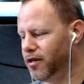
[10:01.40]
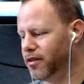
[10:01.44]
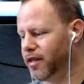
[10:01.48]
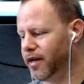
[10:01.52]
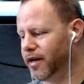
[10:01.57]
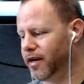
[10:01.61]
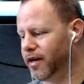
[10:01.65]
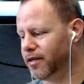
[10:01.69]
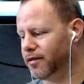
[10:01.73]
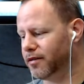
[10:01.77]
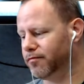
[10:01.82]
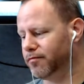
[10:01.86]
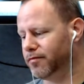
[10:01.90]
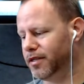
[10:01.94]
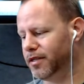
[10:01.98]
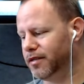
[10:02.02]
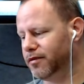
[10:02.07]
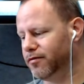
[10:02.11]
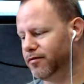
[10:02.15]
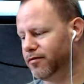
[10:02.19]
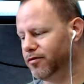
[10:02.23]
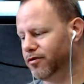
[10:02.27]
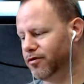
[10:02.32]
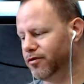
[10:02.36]
that
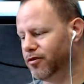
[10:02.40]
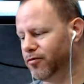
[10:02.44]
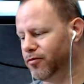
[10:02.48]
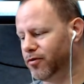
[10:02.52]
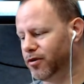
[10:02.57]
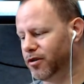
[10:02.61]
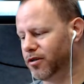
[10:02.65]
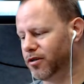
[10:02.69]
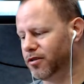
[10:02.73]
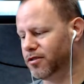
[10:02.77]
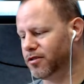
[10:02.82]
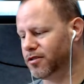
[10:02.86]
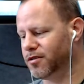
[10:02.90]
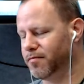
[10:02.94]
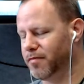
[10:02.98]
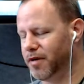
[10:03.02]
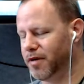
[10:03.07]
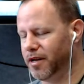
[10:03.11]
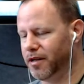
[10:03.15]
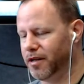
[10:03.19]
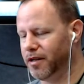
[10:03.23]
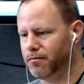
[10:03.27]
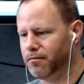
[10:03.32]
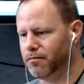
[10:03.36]
runs
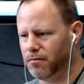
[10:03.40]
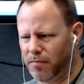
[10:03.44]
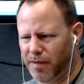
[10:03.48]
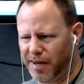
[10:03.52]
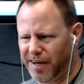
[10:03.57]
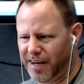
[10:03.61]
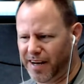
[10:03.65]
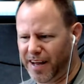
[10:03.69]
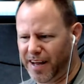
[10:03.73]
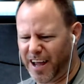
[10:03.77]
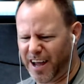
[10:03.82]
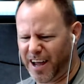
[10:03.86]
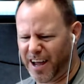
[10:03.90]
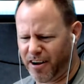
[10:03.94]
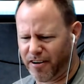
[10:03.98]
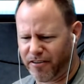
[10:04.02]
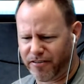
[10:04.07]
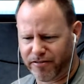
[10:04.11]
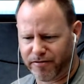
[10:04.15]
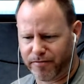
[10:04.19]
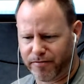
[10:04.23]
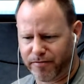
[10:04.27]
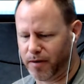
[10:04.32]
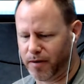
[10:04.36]
minute and a
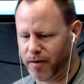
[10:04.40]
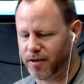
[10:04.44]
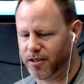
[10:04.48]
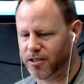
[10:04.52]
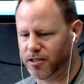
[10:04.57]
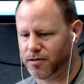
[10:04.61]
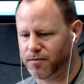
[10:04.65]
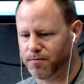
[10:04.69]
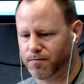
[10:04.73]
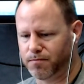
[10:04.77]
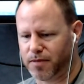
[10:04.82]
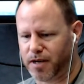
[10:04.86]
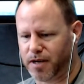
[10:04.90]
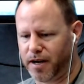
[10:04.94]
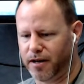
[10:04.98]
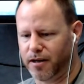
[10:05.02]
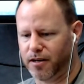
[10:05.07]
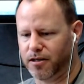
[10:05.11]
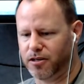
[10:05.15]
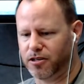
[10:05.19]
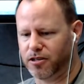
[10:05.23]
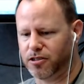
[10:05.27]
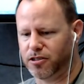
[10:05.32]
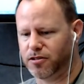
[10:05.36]
half, maybe just kind
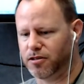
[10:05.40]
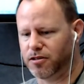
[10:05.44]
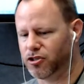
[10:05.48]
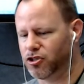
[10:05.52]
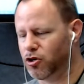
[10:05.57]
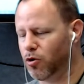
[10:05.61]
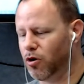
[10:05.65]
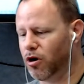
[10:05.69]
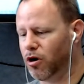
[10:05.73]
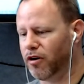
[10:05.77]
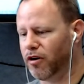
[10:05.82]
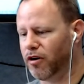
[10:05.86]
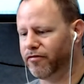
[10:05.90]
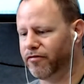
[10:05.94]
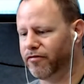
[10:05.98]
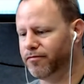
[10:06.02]
of just to show off.